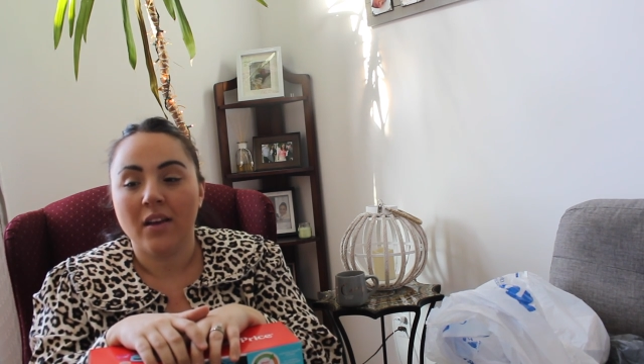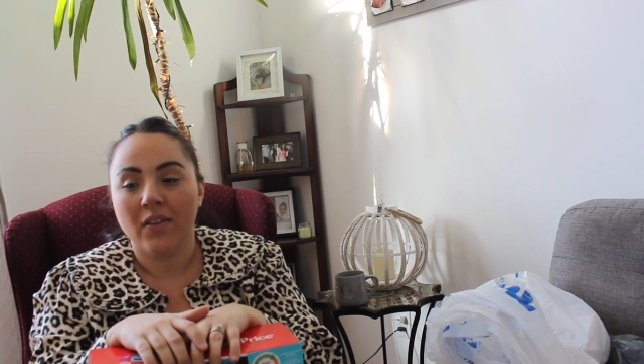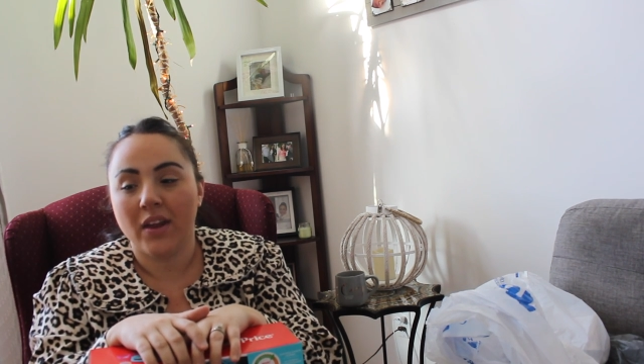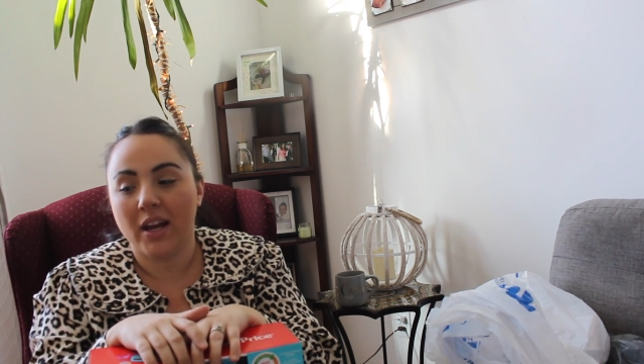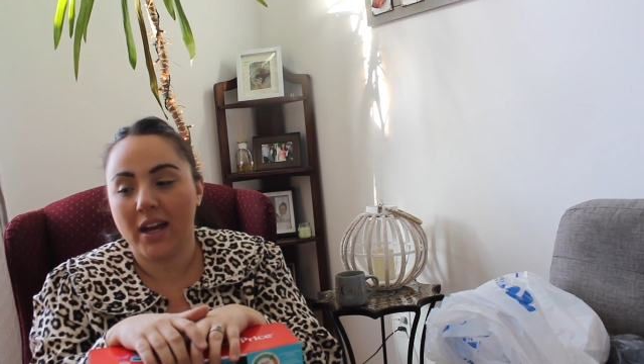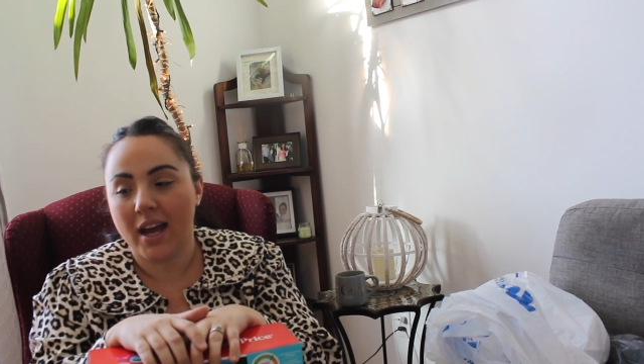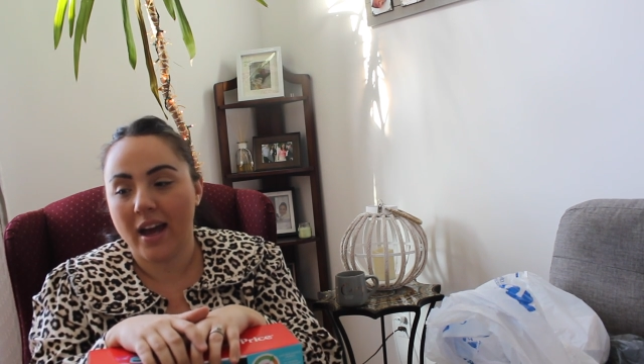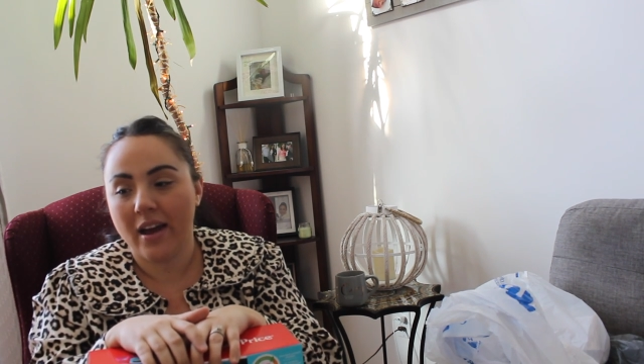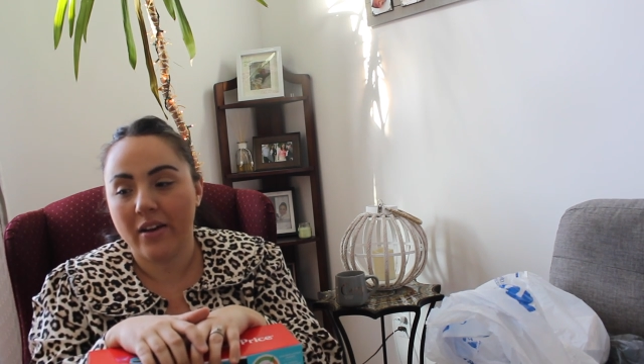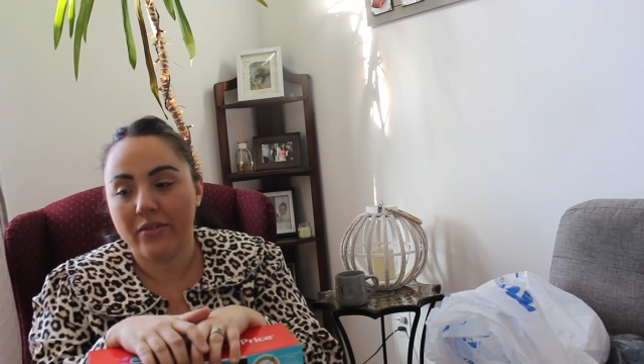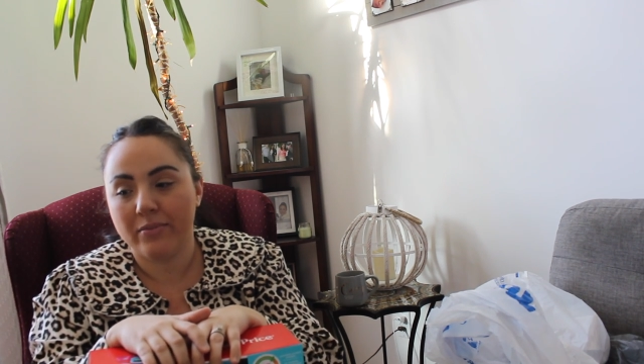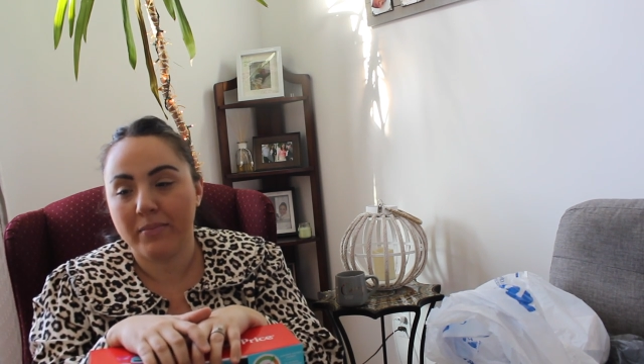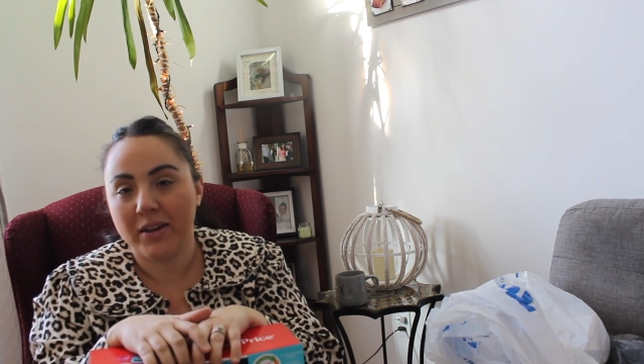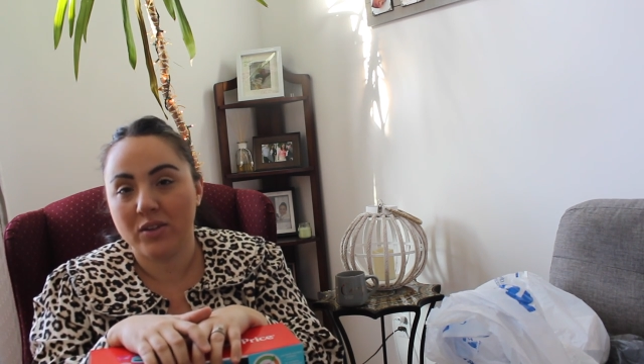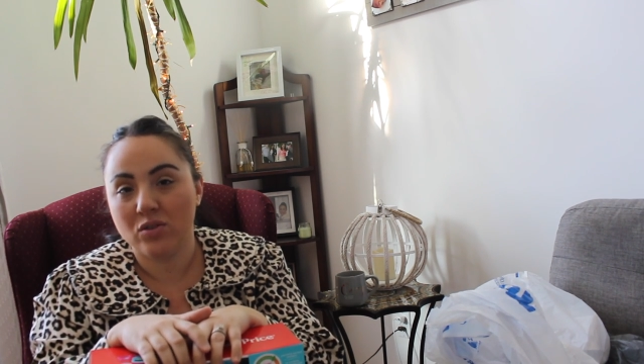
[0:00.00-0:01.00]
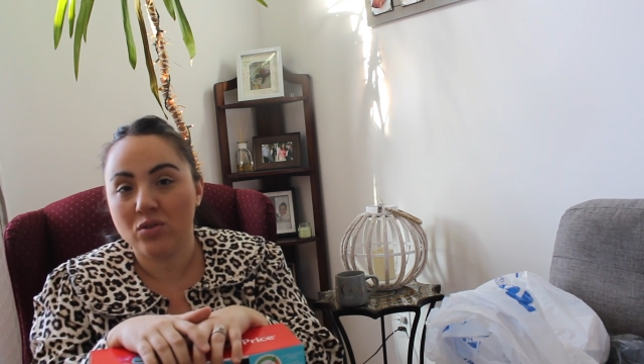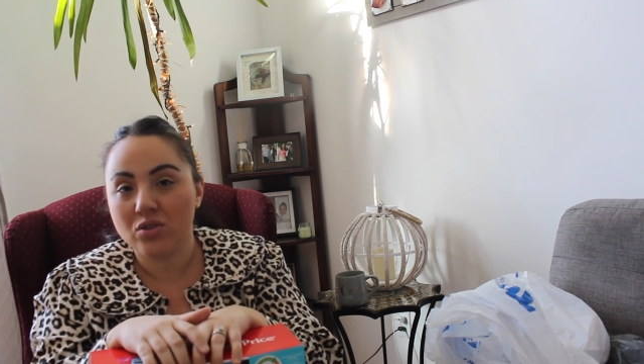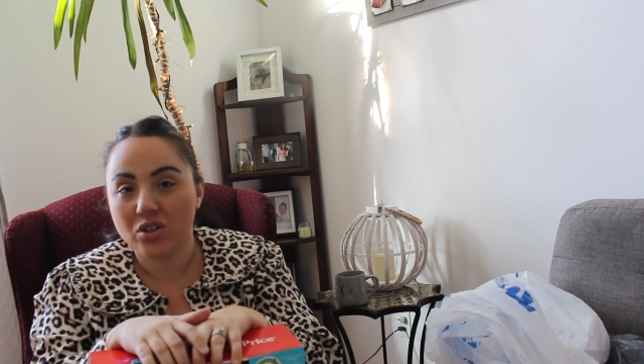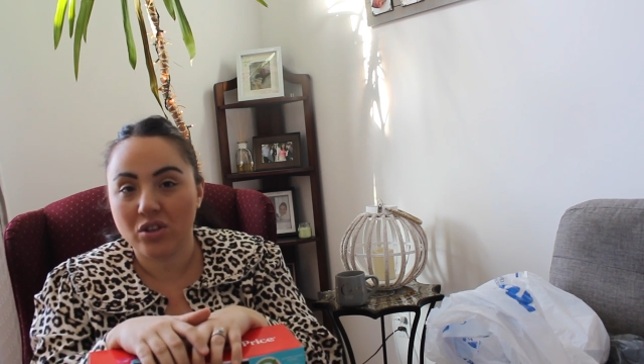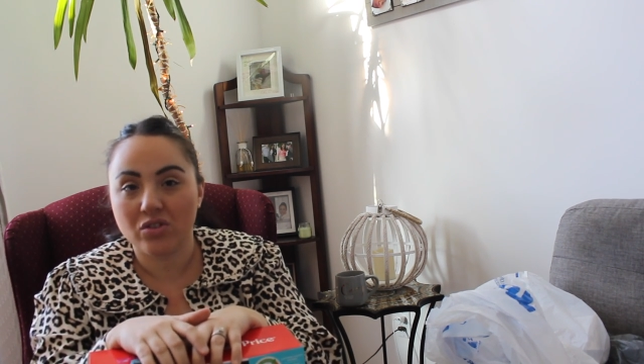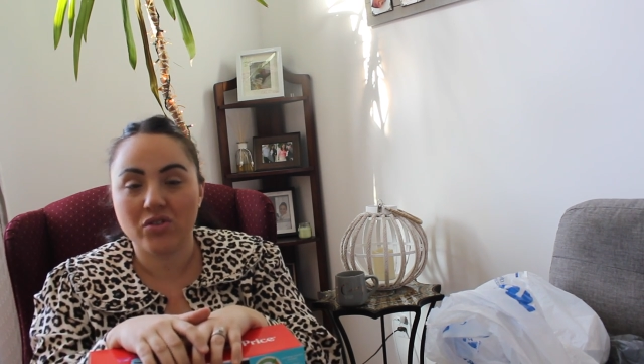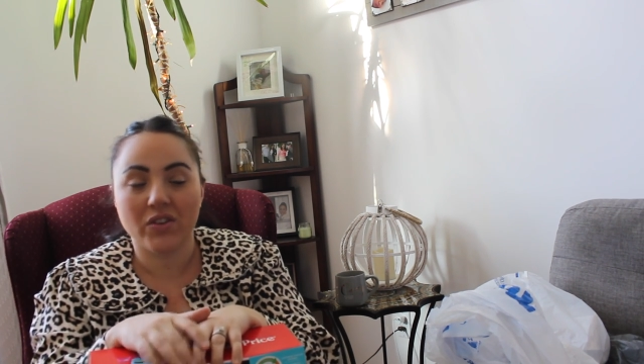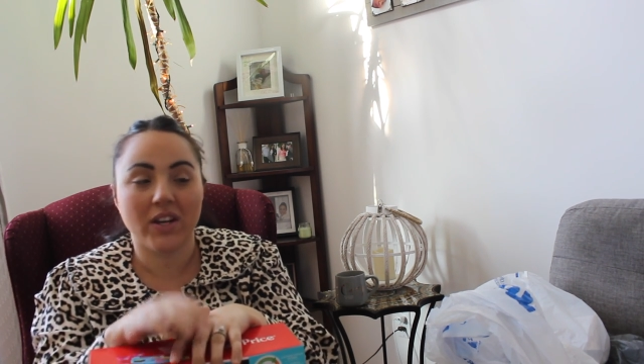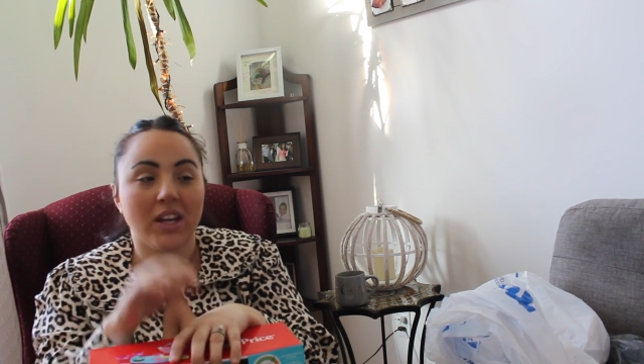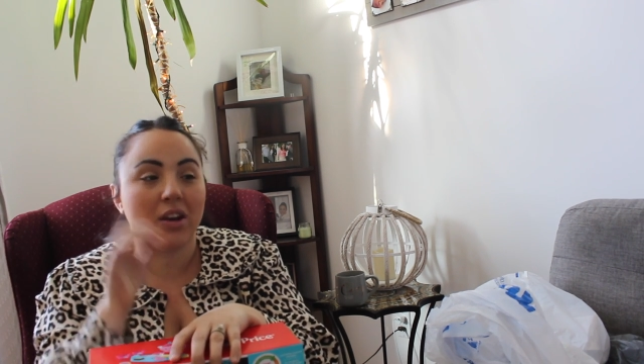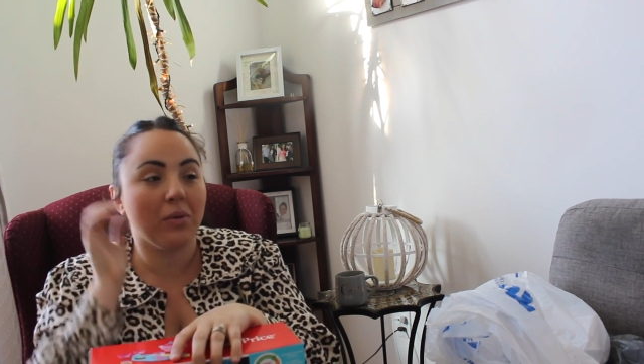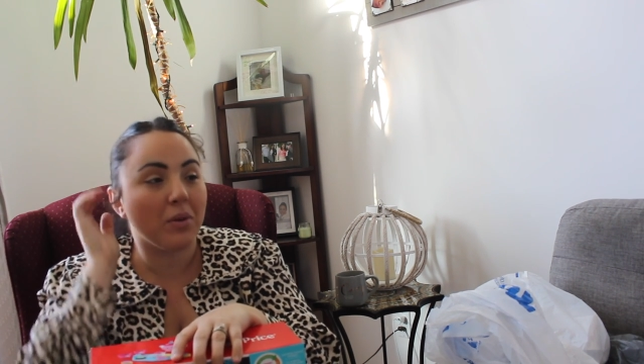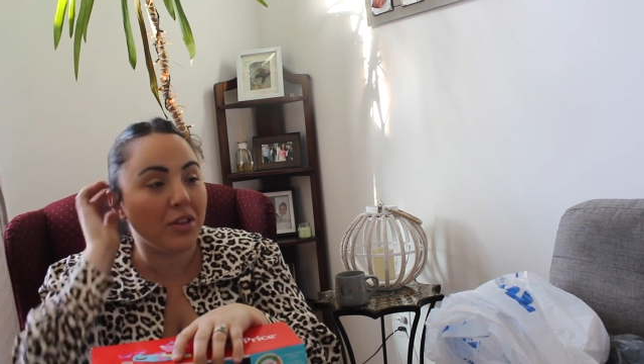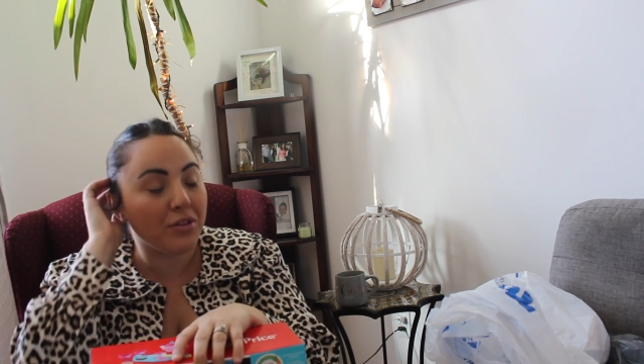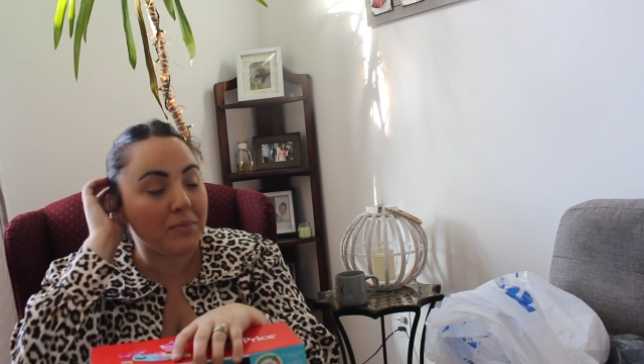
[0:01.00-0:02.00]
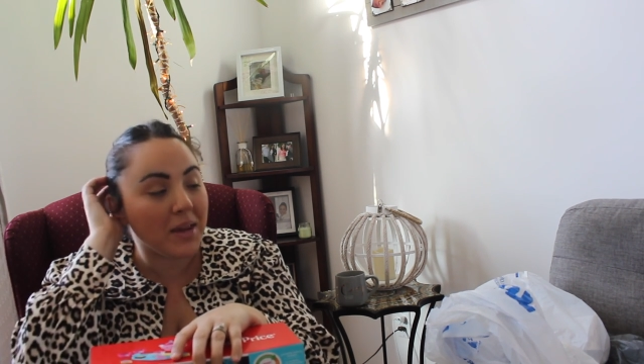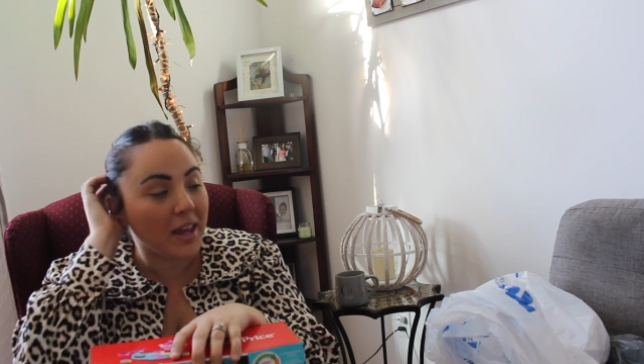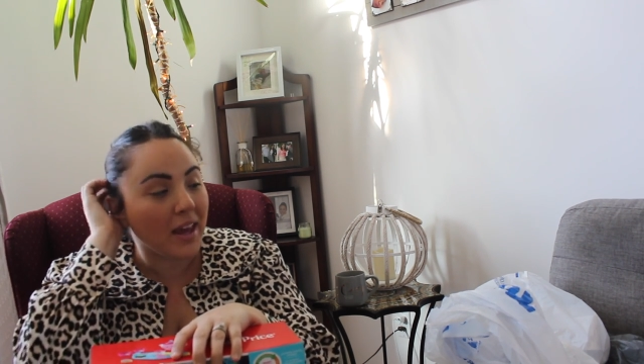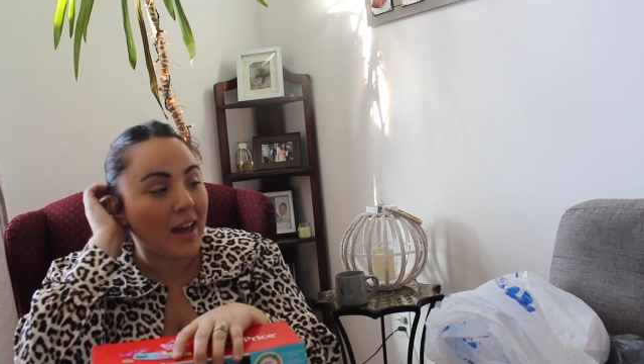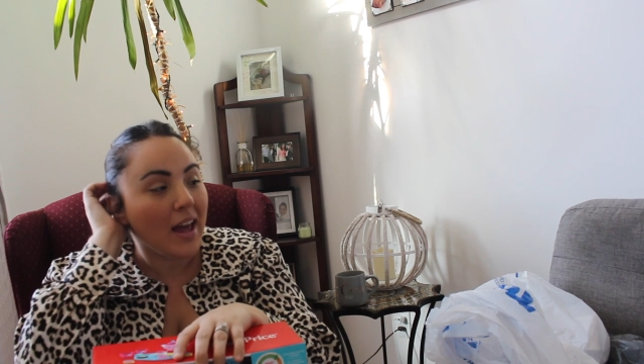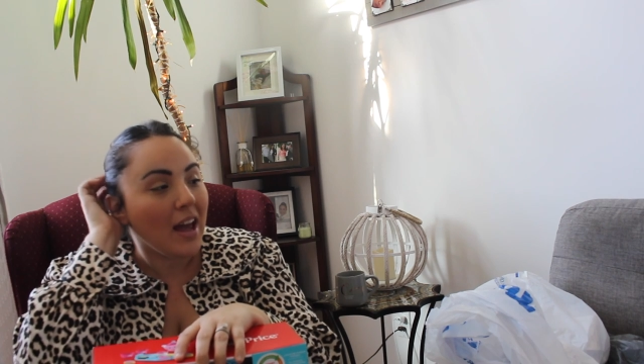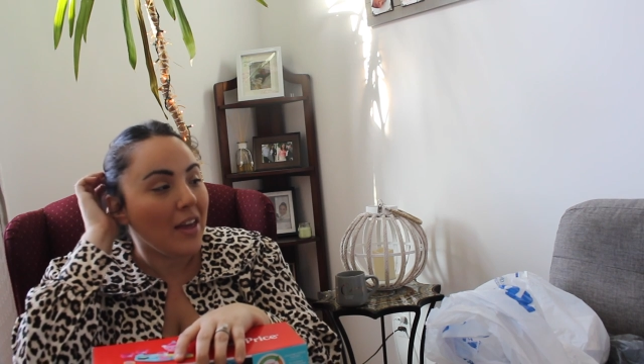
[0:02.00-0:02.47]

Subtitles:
that I have my two children here with me,